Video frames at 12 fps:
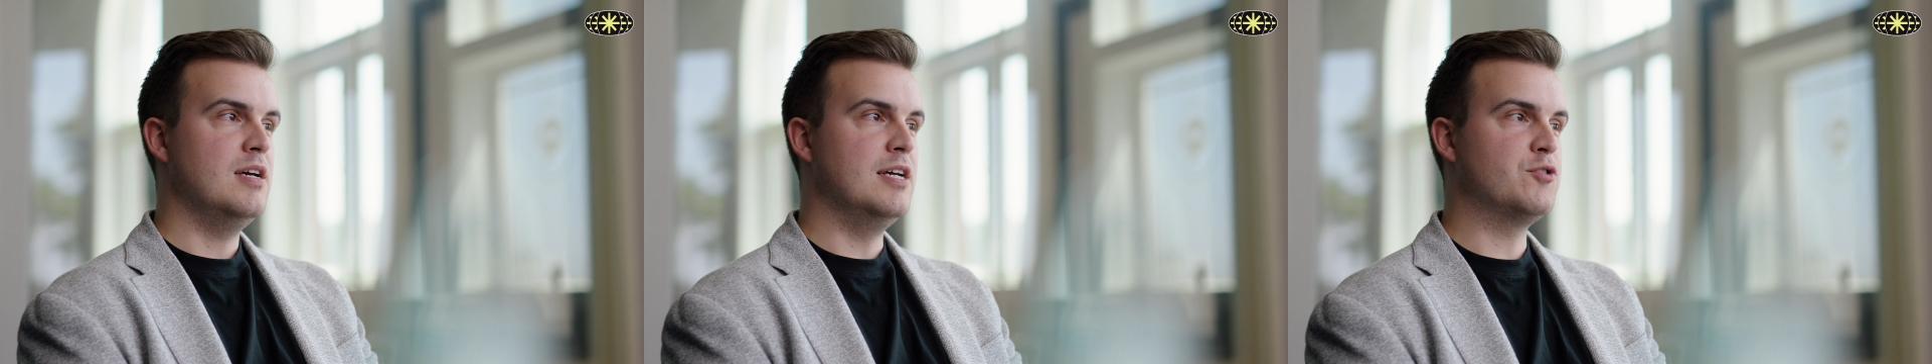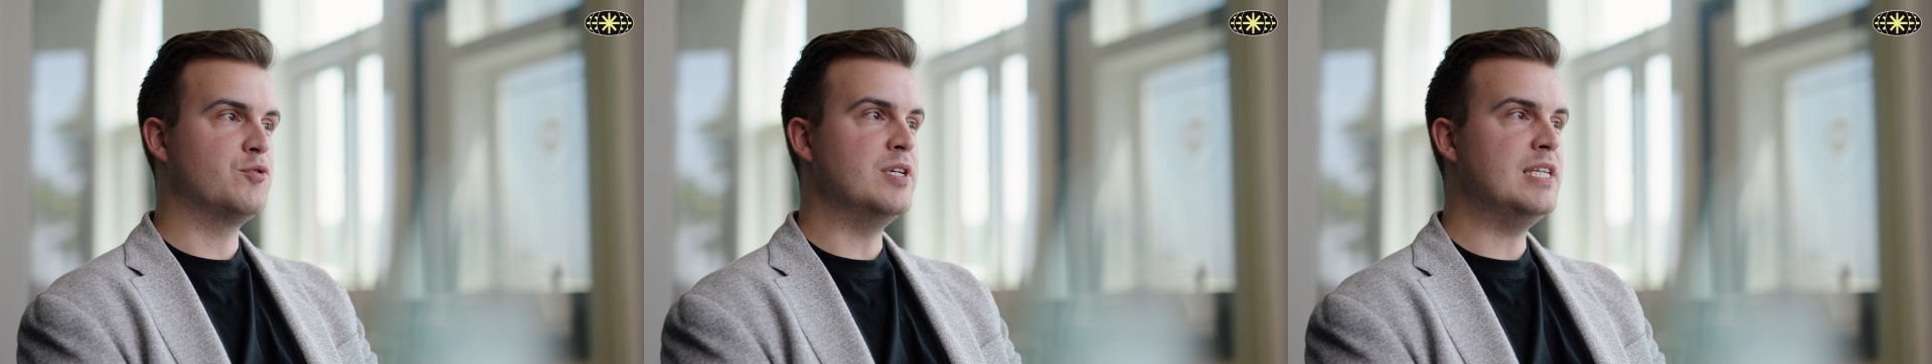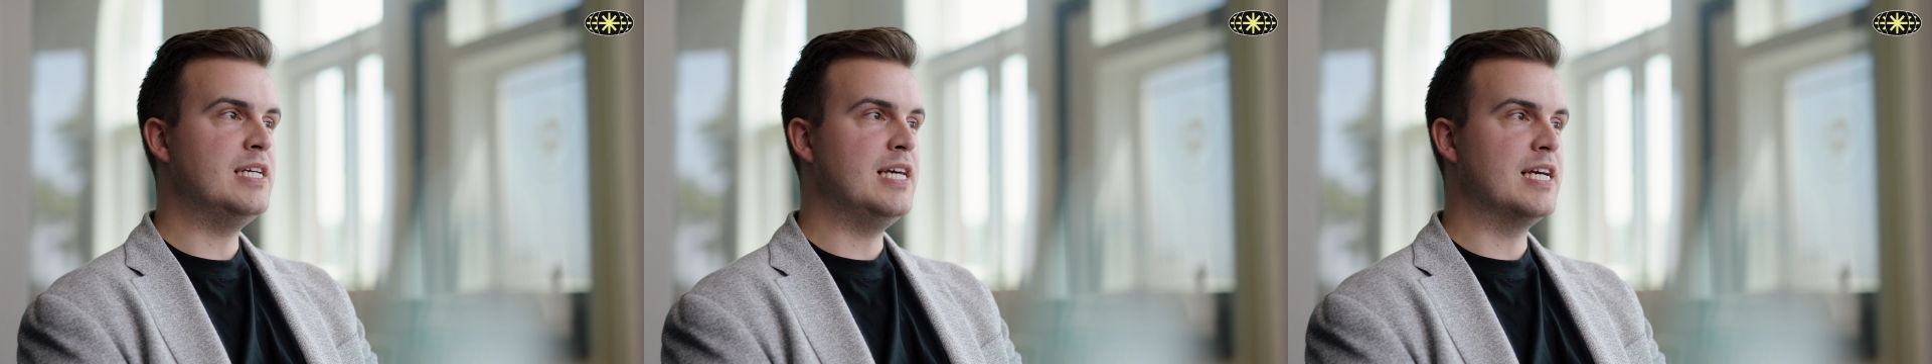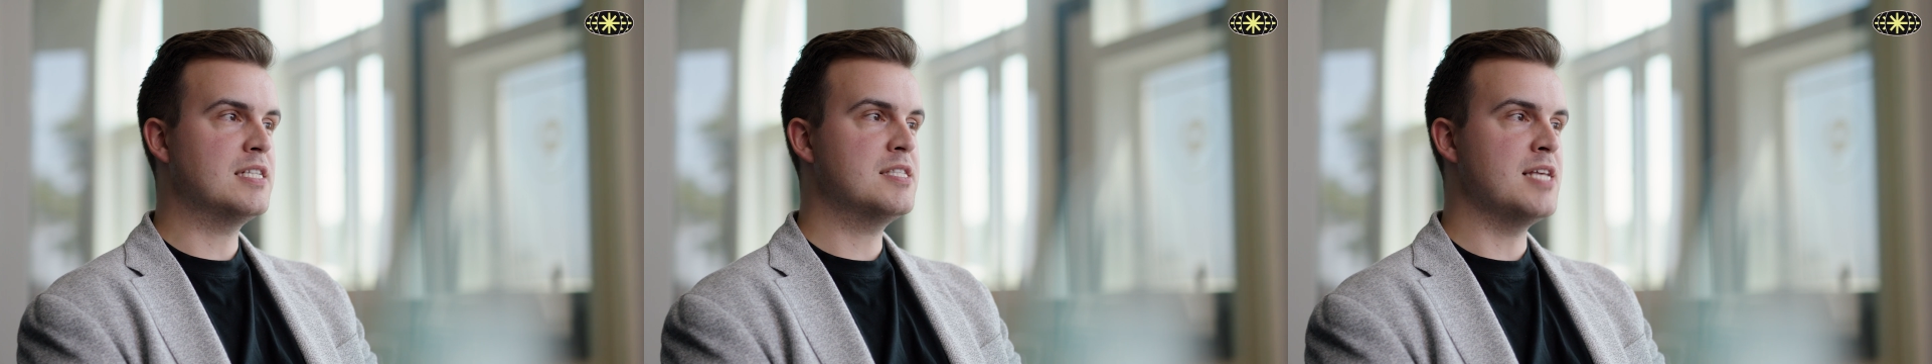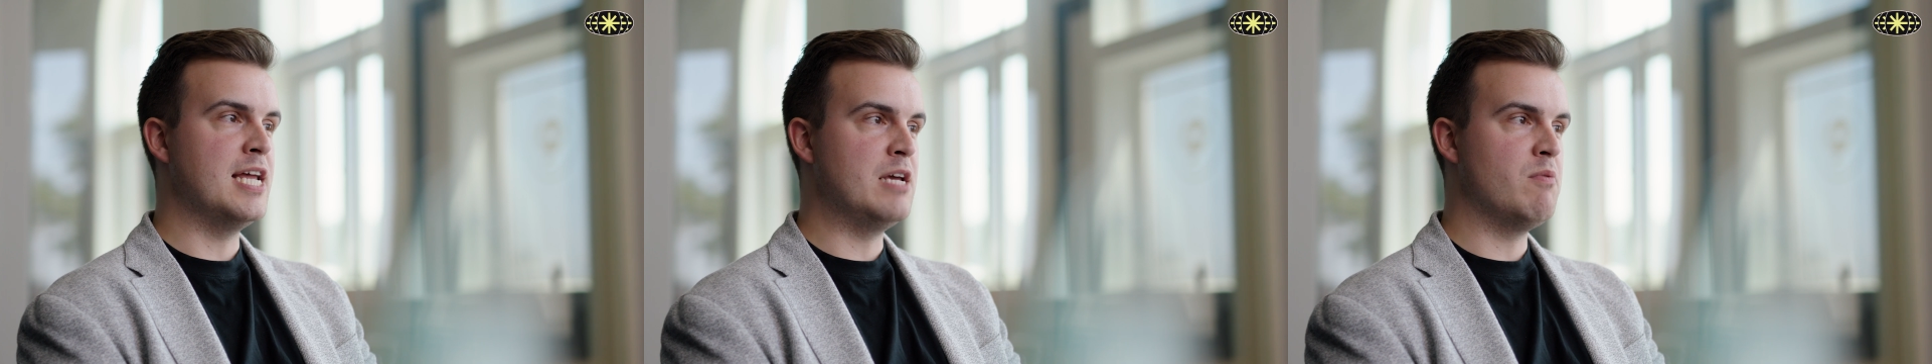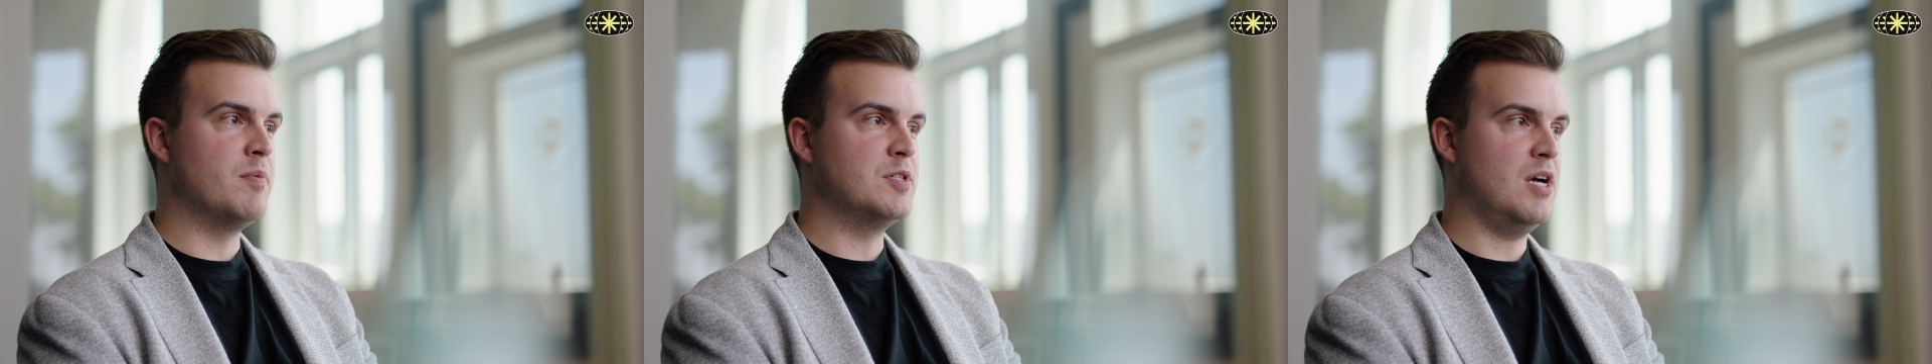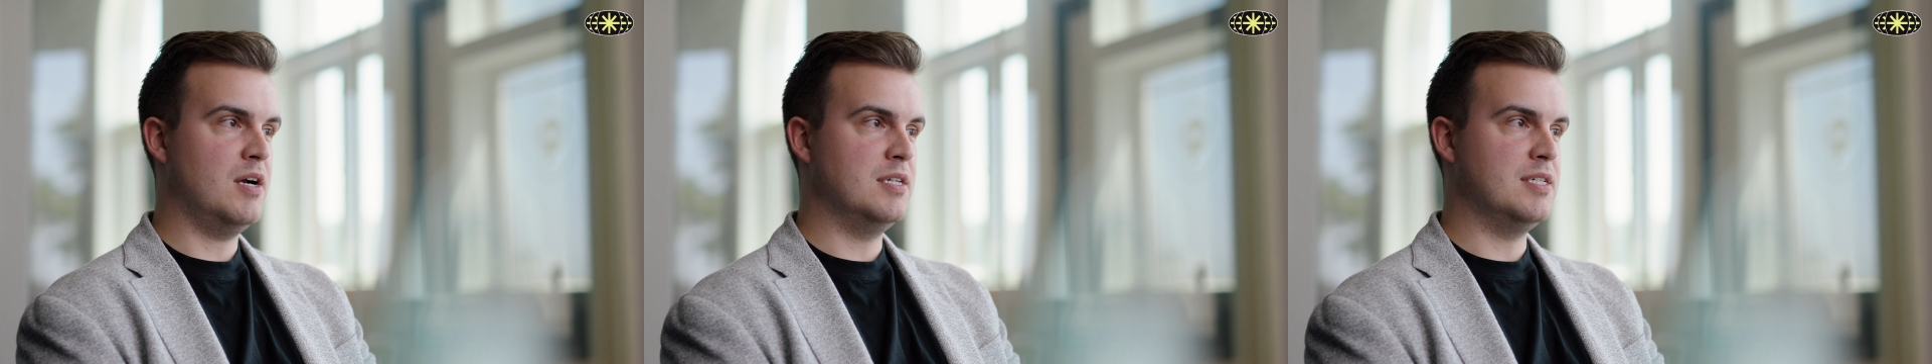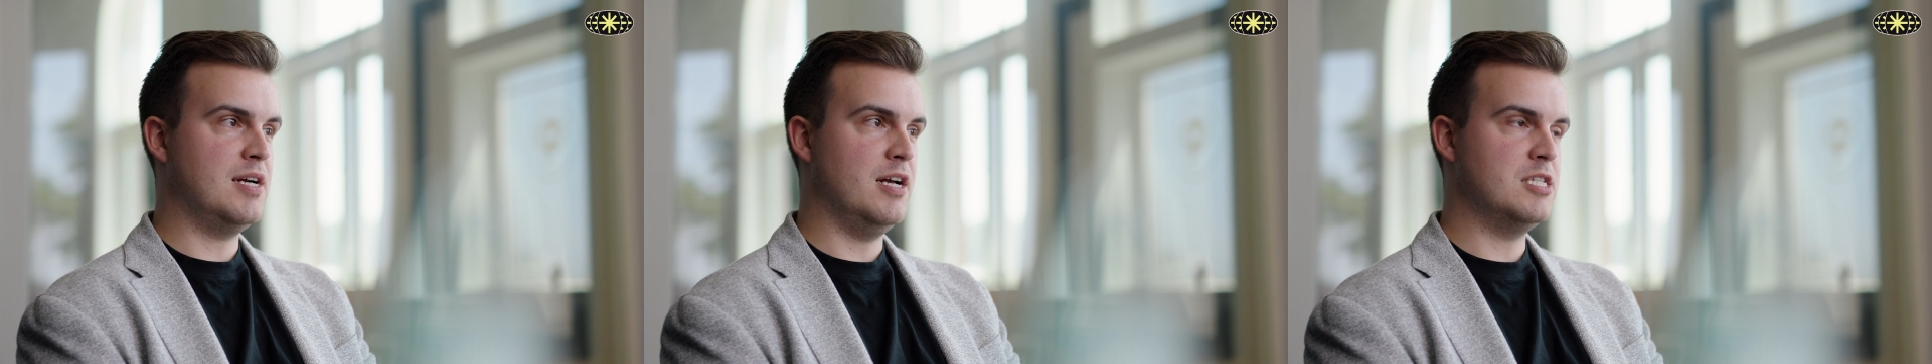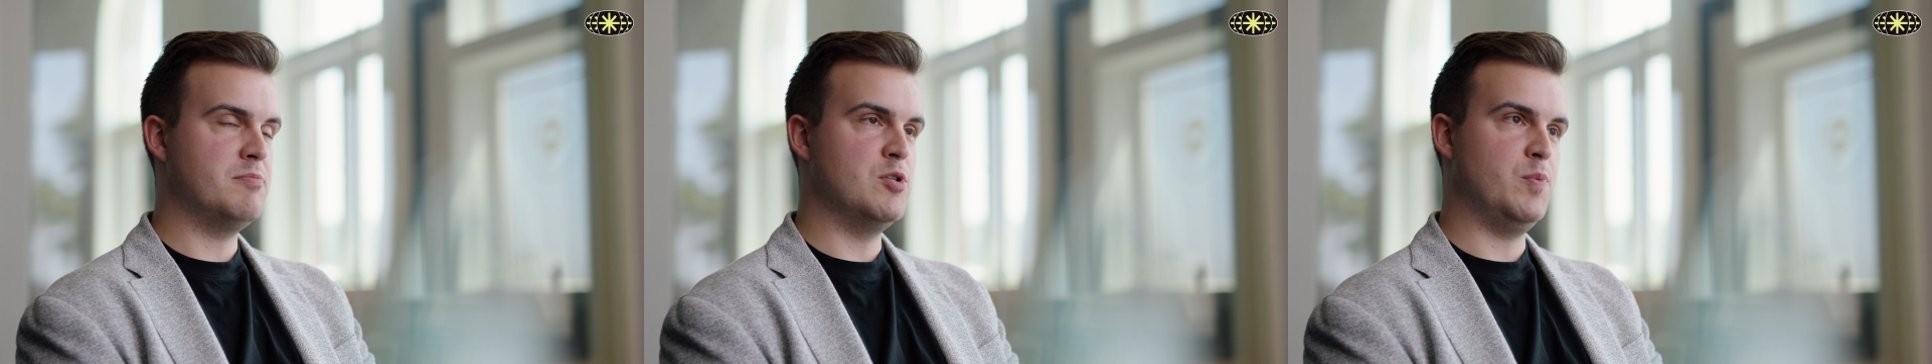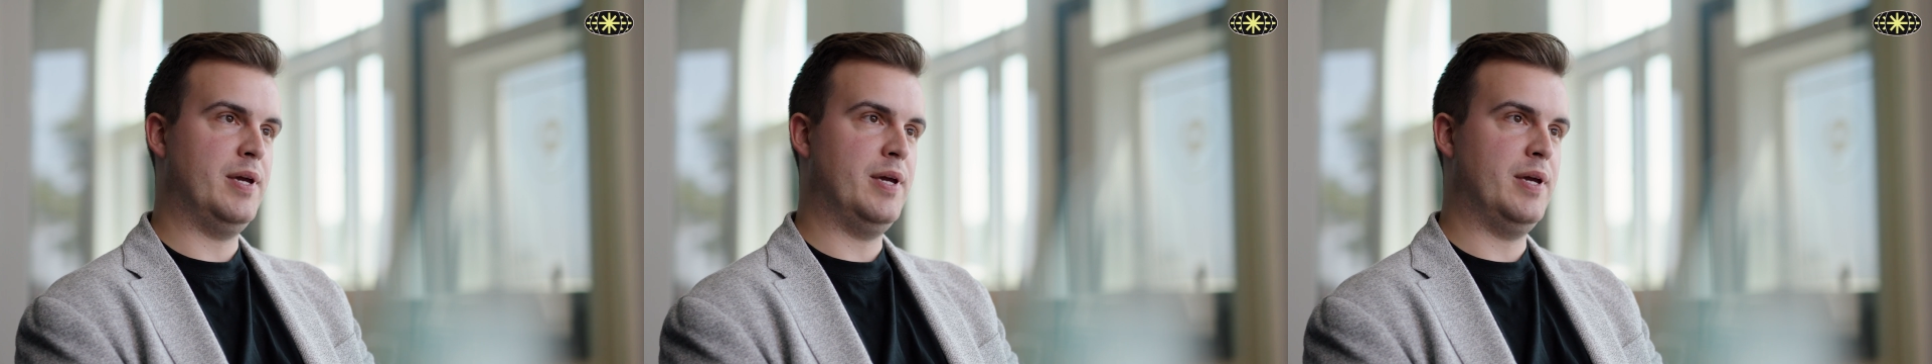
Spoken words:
it's really exciting when we're talking to customers.